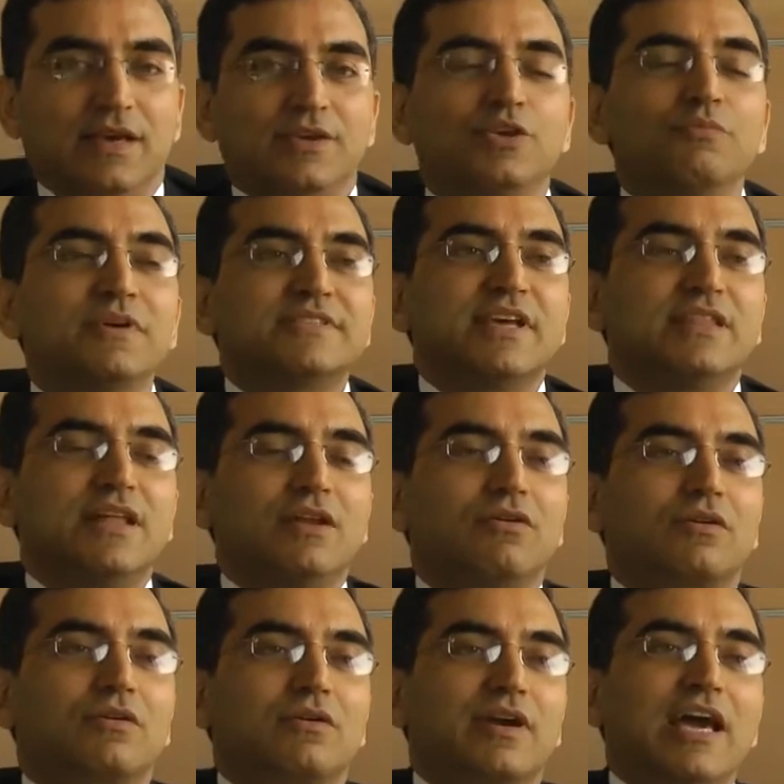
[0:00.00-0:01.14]
you may say that,
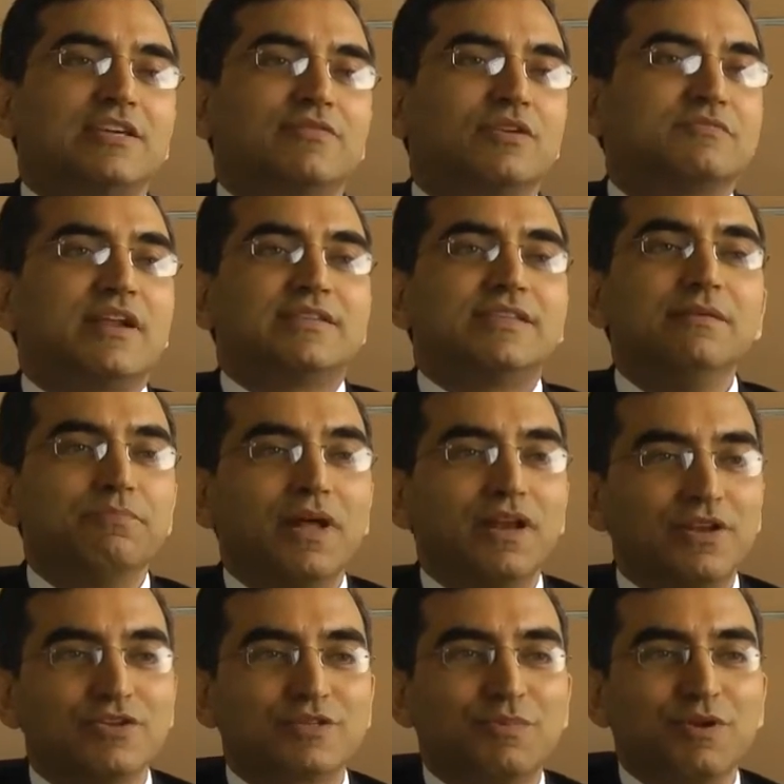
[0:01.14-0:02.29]
look, cash flow is very simple,
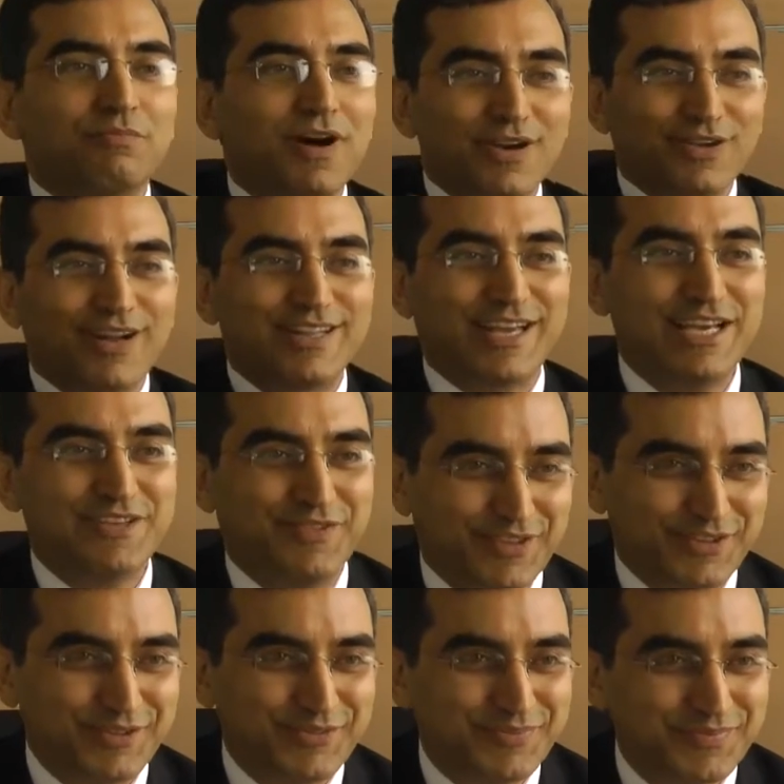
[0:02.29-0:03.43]
use Bloomberg, you get the cash
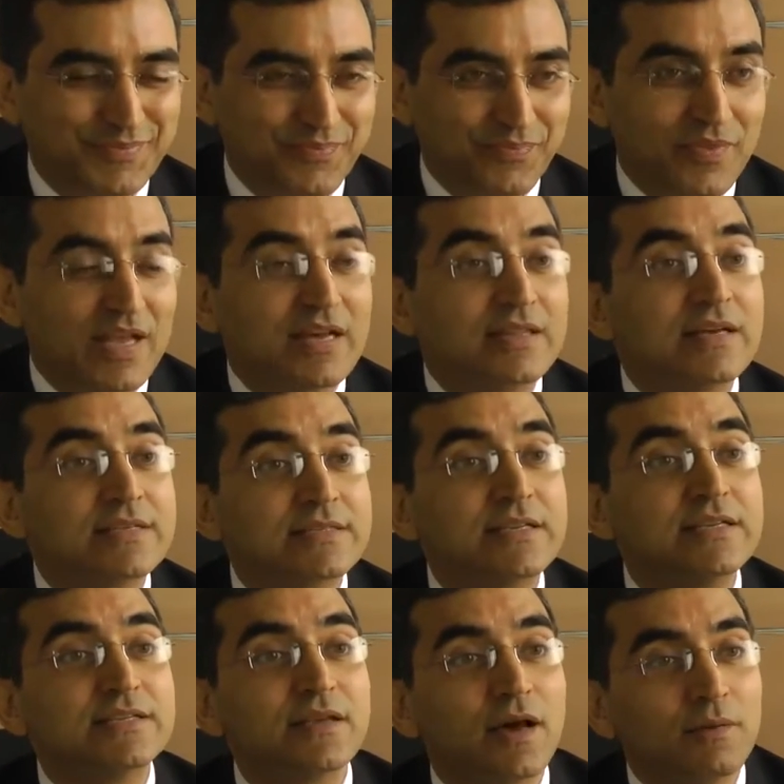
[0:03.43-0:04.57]
flow. The answer
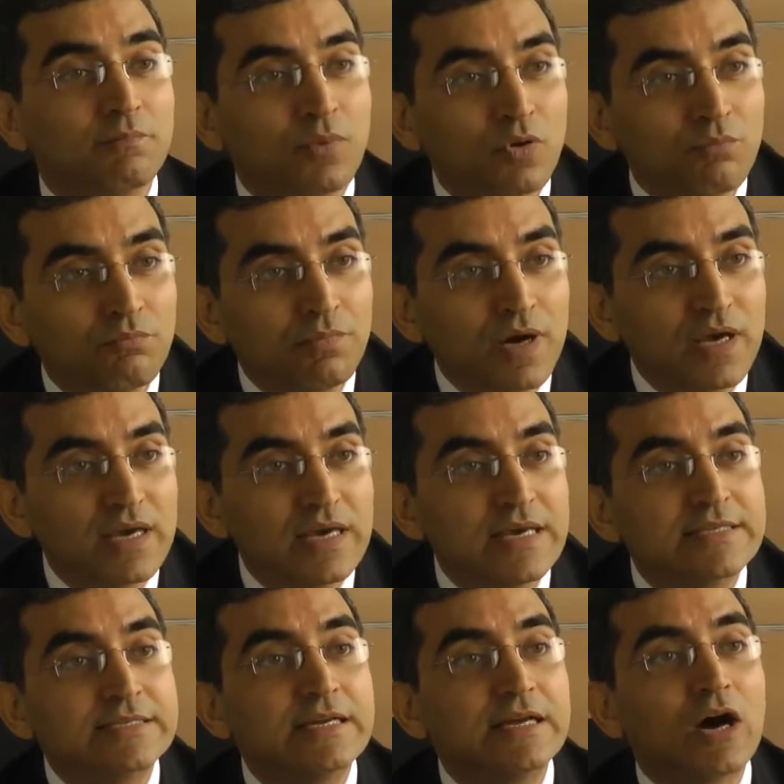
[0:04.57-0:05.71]
is Bloomberg
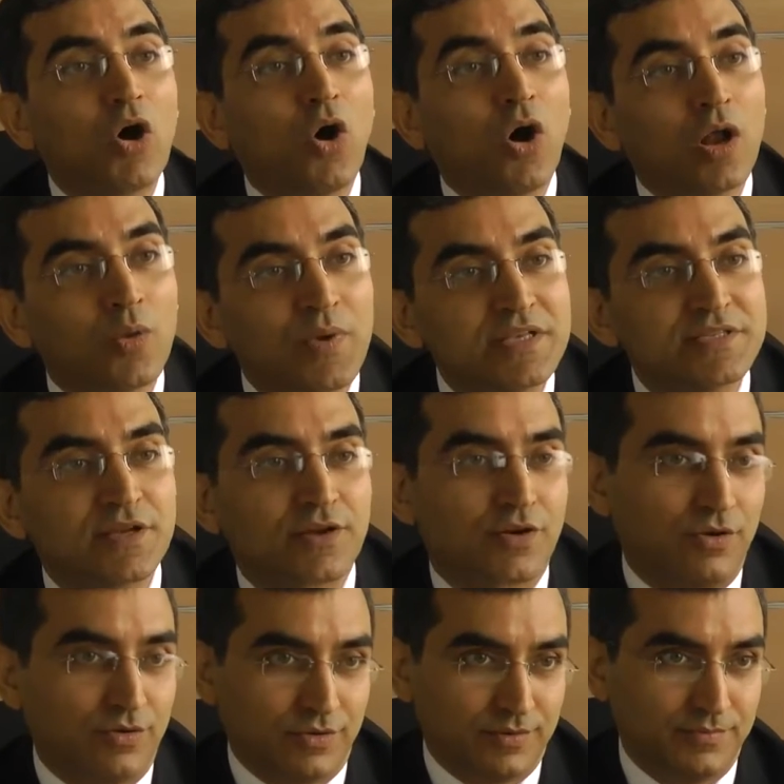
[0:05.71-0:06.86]
is always
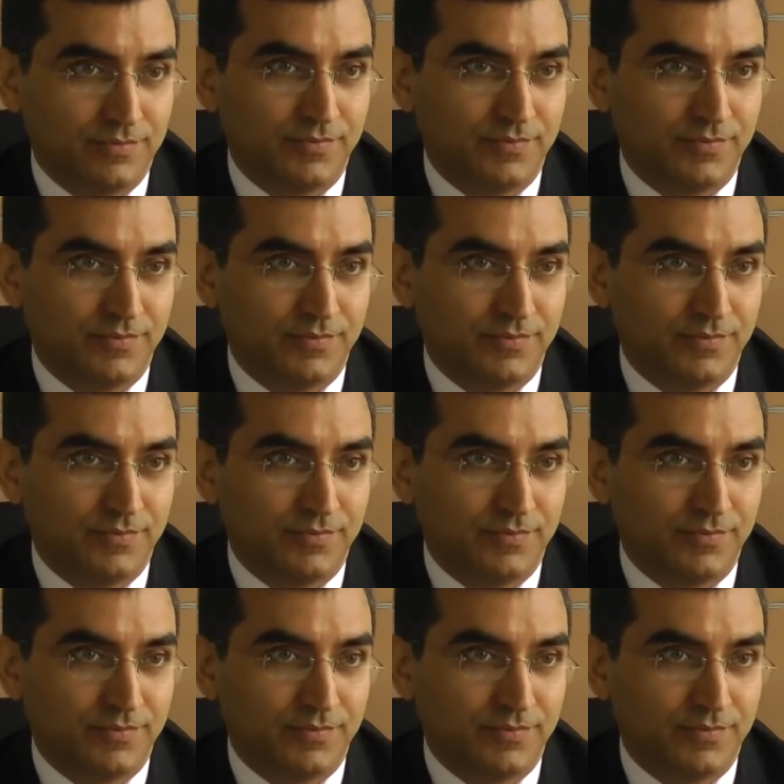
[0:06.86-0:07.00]
wrong.